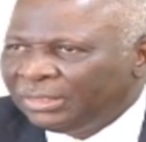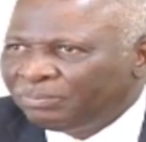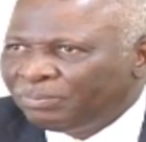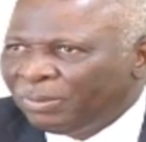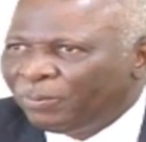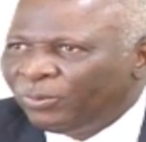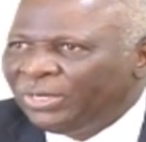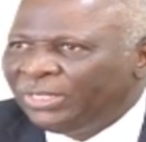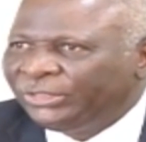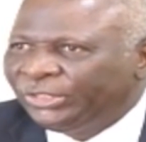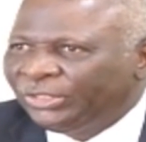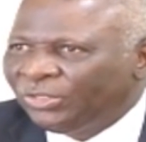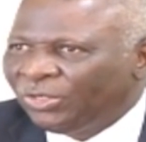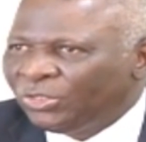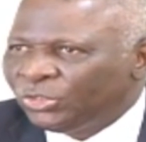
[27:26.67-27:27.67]

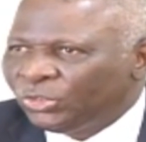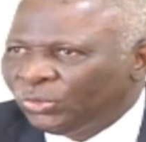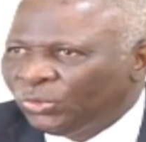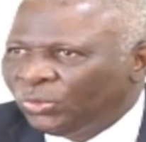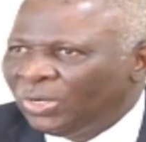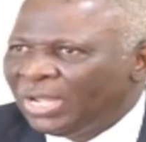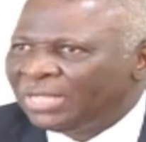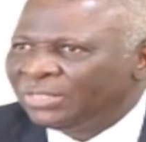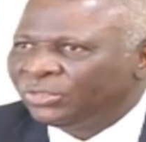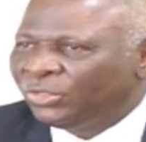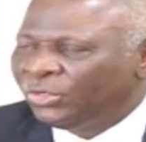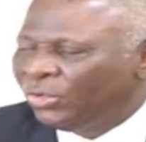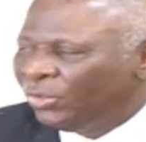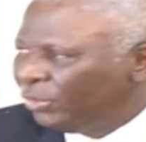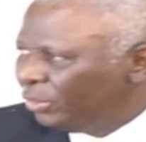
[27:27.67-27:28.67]
population also has
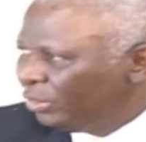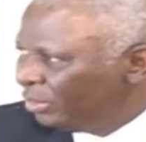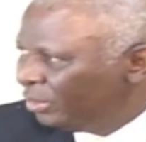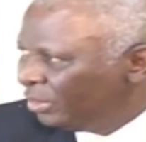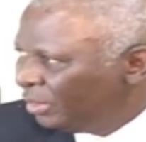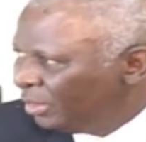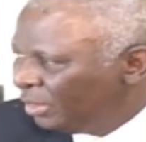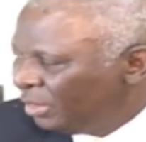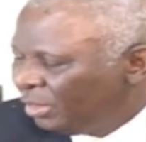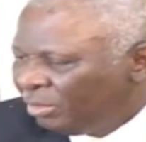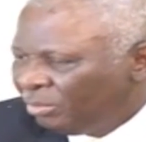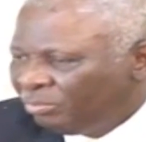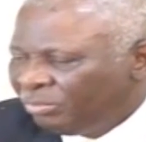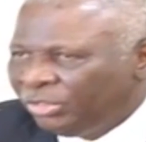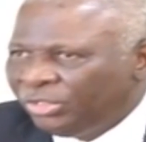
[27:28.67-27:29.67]
grown
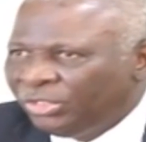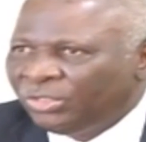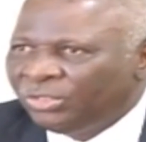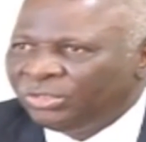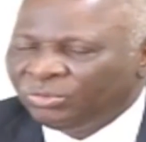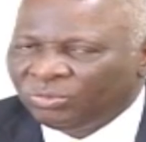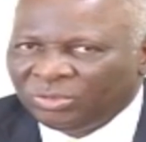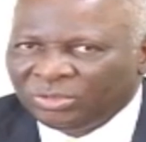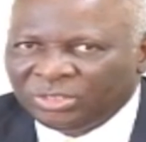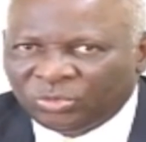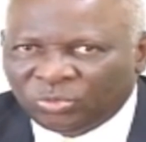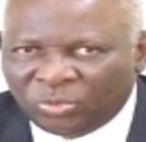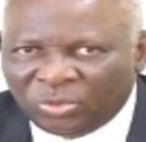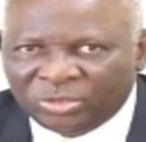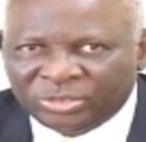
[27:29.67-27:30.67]
beyond what
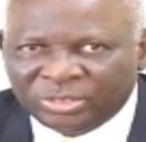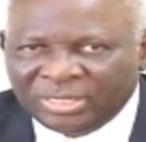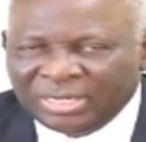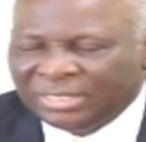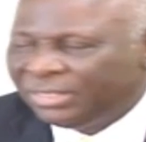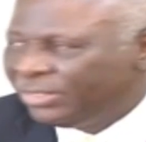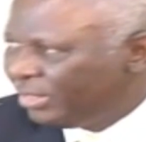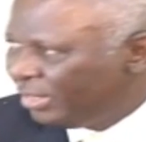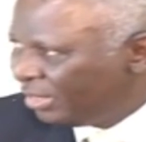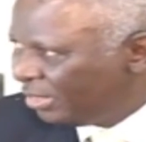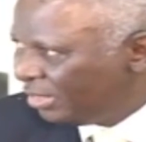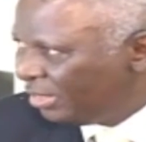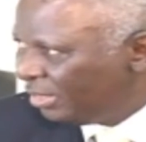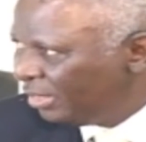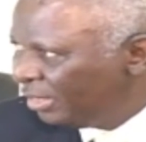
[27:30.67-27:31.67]
it was in
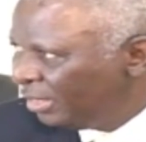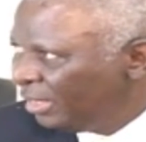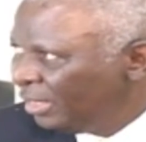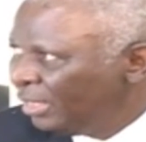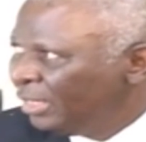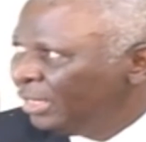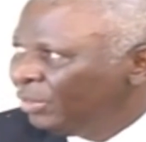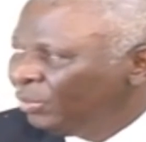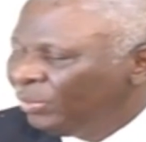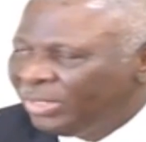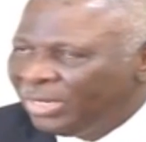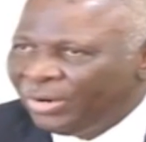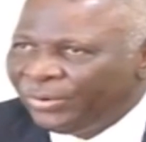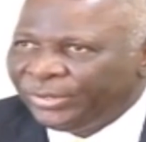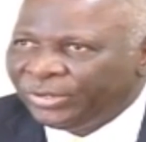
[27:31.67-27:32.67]
1960. We
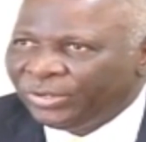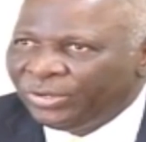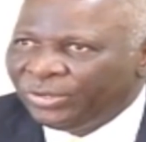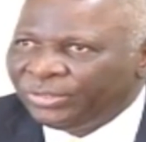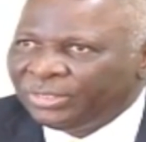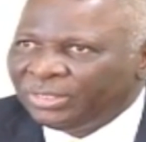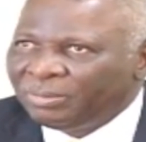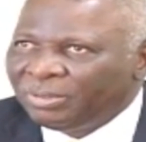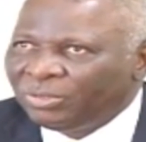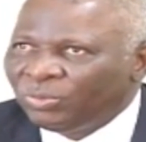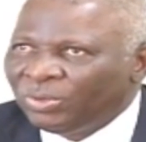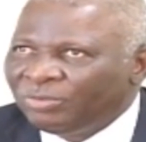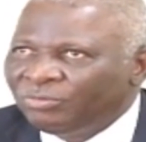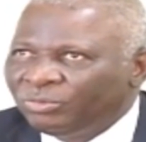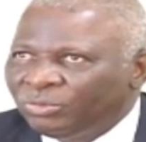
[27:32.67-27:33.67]
now record about
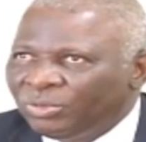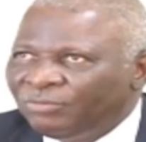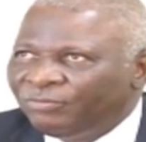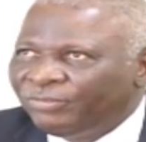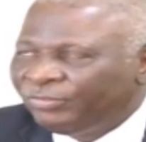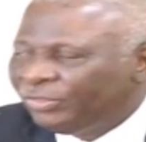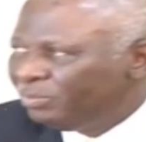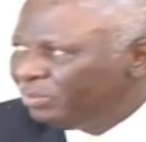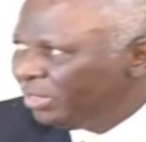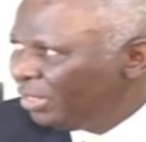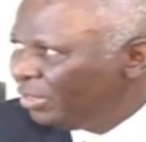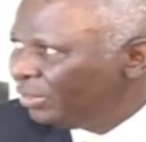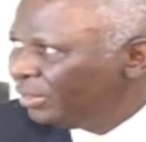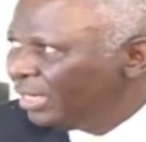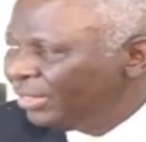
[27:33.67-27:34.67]
150
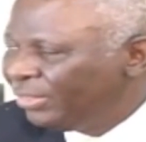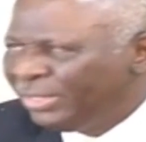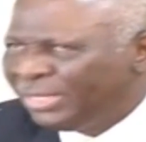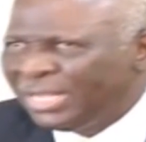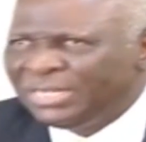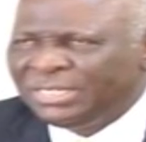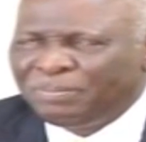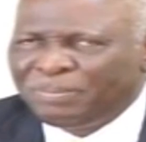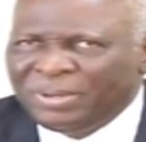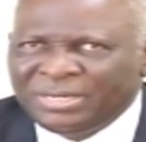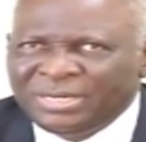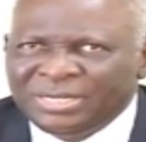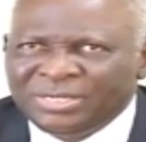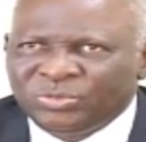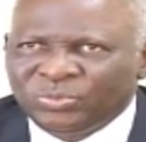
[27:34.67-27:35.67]
million. I think our
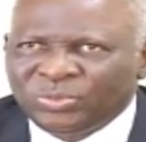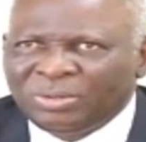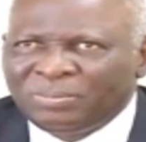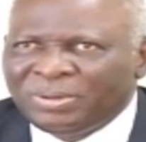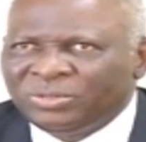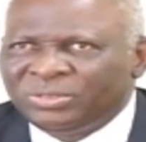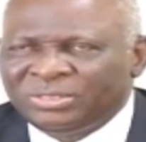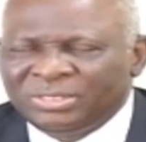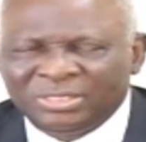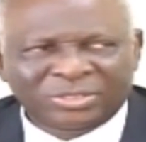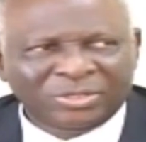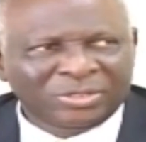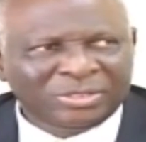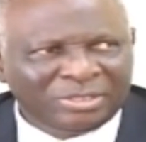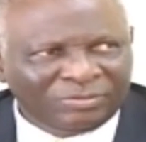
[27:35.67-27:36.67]
independence were about
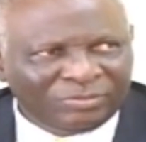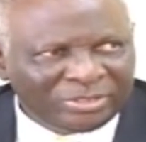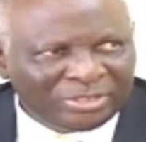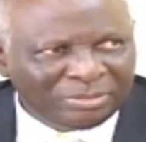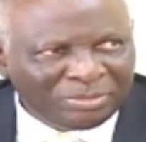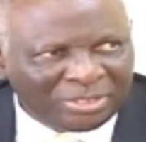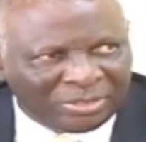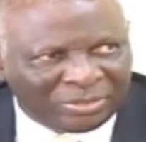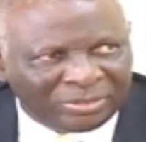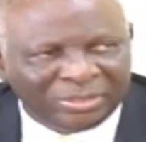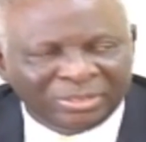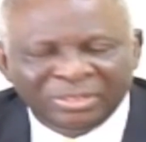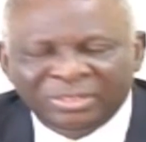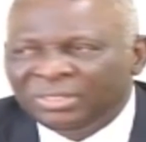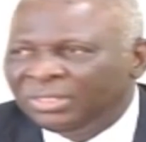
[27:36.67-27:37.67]
60 or 70 million.
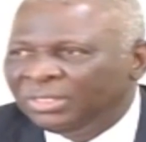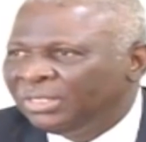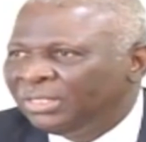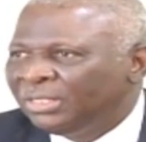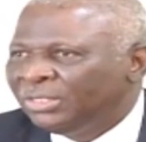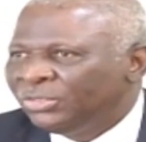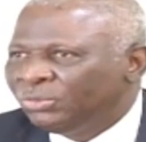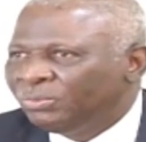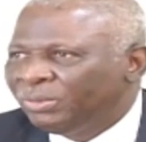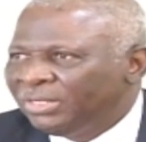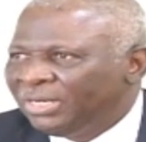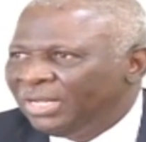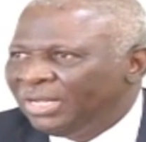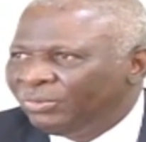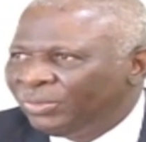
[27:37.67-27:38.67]
So, but
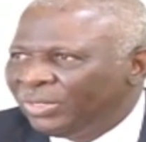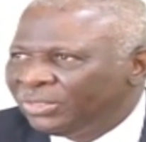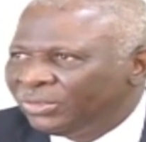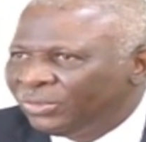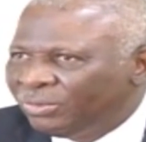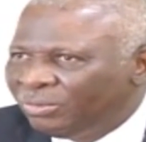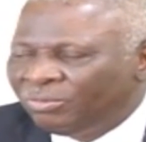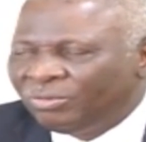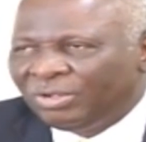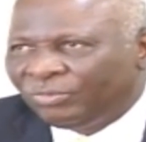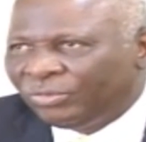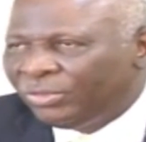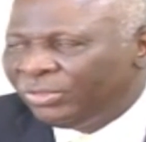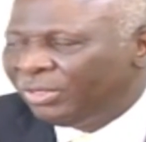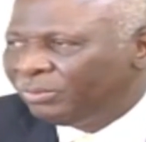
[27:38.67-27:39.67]
now we have
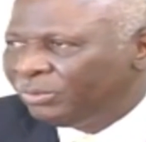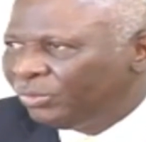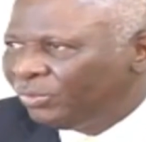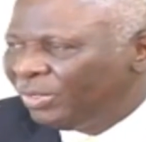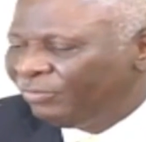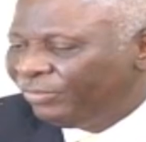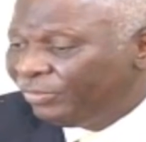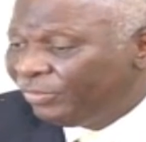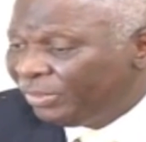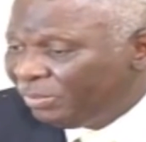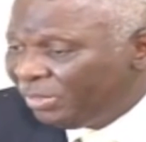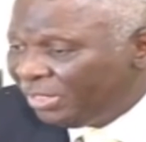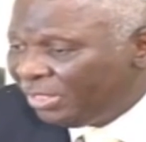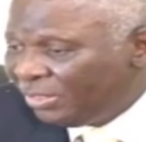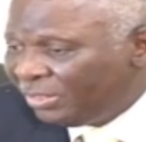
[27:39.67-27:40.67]
grown up to 150
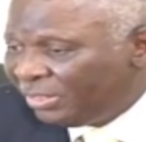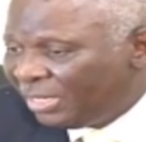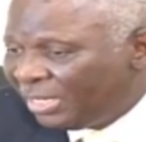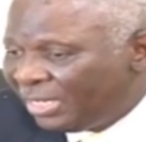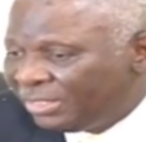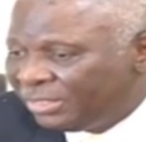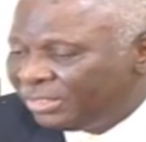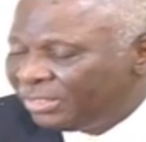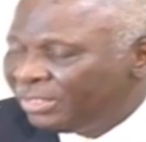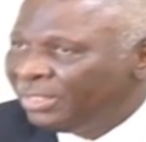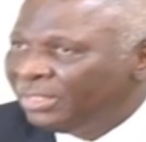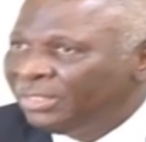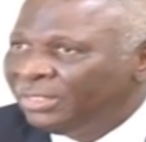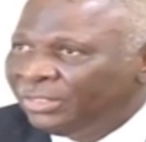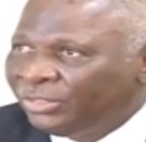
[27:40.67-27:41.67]
million, and
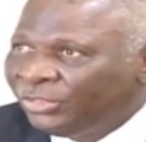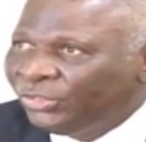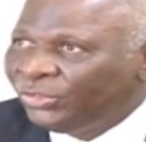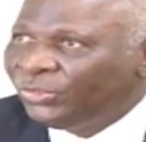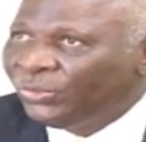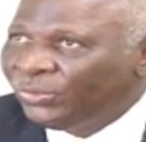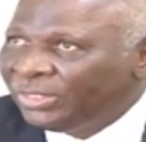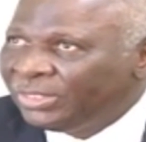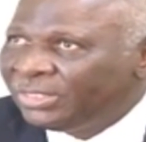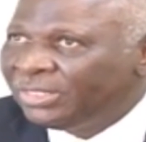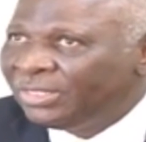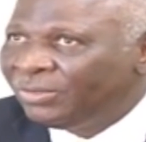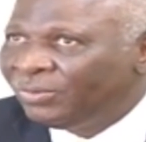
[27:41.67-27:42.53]
you know that,